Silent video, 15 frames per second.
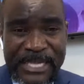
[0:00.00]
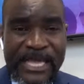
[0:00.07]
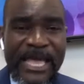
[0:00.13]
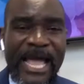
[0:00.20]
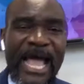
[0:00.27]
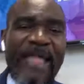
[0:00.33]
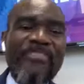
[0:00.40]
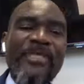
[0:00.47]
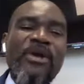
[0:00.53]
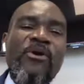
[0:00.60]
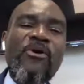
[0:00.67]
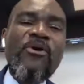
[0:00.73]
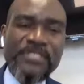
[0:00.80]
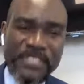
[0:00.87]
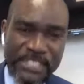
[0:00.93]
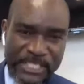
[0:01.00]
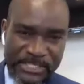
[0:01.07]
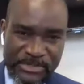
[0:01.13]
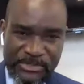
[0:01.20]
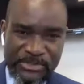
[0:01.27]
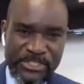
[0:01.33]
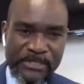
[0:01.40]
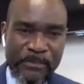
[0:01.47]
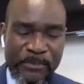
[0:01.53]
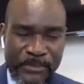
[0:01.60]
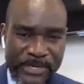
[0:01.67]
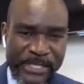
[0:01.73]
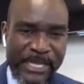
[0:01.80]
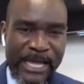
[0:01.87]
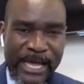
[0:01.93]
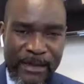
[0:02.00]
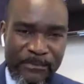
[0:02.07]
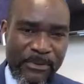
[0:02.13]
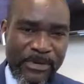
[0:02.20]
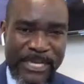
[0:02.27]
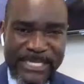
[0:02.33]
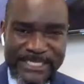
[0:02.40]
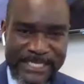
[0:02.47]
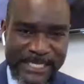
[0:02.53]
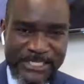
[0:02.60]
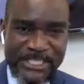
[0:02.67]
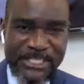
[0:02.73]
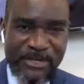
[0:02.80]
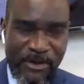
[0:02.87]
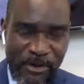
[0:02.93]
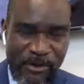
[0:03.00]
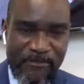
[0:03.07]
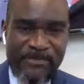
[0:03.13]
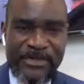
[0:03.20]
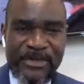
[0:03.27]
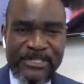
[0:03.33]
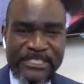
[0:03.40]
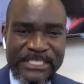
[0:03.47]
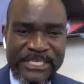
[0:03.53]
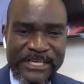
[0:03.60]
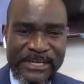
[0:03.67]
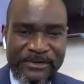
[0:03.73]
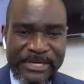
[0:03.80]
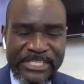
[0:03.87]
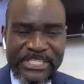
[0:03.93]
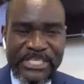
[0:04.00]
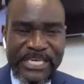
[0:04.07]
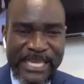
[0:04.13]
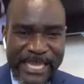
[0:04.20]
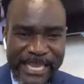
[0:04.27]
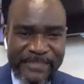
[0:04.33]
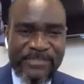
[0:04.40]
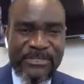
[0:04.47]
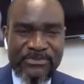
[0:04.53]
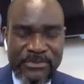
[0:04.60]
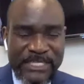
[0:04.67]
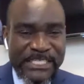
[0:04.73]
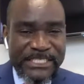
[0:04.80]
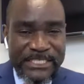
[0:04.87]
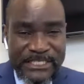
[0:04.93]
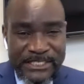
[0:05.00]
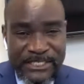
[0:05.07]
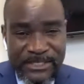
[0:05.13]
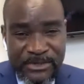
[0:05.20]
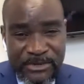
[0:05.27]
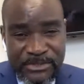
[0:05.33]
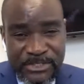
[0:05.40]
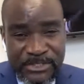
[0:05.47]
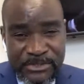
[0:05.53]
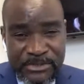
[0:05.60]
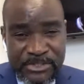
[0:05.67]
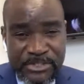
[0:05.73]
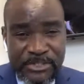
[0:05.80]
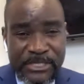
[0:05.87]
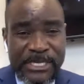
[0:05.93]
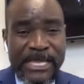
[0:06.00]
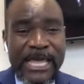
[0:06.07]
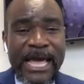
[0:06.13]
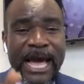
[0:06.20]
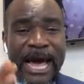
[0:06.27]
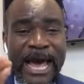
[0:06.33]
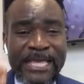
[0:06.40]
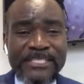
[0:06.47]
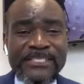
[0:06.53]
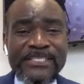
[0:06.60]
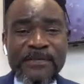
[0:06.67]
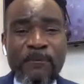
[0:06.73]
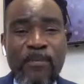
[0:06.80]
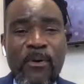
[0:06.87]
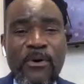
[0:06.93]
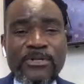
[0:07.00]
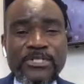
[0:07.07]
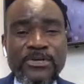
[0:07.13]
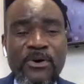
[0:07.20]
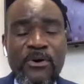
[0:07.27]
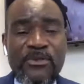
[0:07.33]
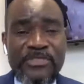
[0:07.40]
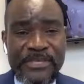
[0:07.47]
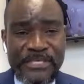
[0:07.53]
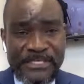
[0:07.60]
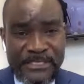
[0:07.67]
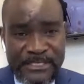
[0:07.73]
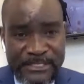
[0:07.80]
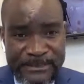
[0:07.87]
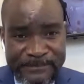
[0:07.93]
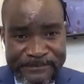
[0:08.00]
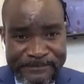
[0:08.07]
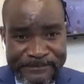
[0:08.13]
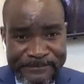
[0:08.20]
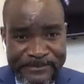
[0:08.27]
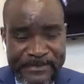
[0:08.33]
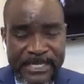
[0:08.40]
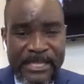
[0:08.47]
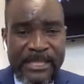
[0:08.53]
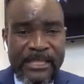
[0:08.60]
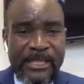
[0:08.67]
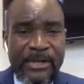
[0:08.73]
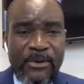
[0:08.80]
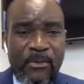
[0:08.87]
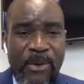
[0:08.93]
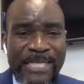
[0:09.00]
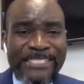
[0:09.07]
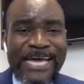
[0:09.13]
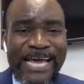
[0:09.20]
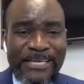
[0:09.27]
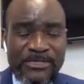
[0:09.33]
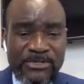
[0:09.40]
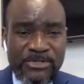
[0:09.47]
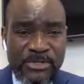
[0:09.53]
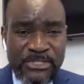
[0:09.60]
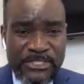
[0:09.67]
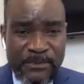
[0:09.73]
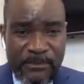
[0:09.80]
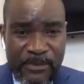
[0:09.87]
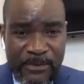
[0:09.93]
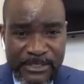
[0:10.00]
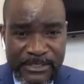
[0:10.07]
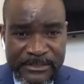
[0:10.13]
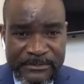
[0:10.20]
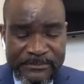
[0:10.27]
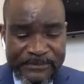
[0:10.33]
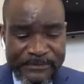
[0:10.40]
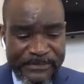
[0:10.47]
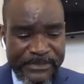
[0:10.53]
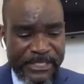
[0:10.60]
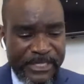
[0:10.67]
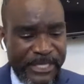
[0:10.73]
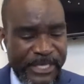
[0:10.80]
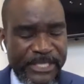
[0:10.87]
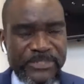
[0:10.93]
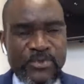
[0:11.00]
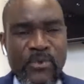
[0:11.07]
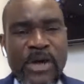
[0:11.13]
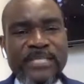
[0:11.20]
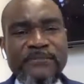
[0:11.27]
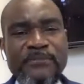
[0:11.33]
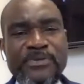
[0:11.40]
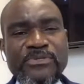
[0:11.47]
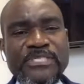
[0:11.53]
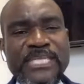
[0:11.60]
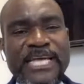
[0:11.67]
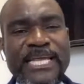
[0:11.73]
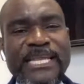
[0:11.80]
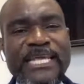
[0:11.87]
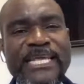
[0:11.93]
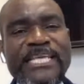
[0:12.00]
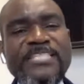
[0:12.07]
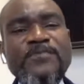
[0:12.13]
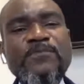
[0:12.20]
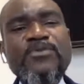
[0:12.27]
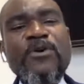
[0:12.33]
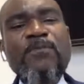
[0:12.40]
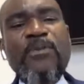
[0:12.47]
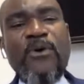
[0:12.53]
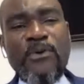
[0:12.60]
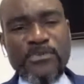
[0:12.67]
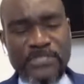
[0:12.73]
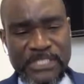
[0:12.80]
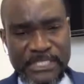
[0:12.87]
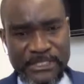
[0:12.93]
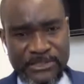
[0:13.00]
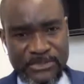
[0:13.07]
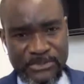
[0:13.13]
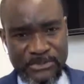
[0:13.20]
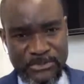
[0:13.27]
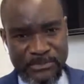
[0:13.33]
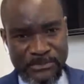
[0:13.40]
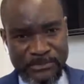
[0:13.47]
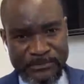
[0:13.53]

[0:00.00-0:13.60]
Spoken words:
and the continued preambleization of the declaration in the 2016 constitution. I support all these. What I do not support is what Butane is proposing to do.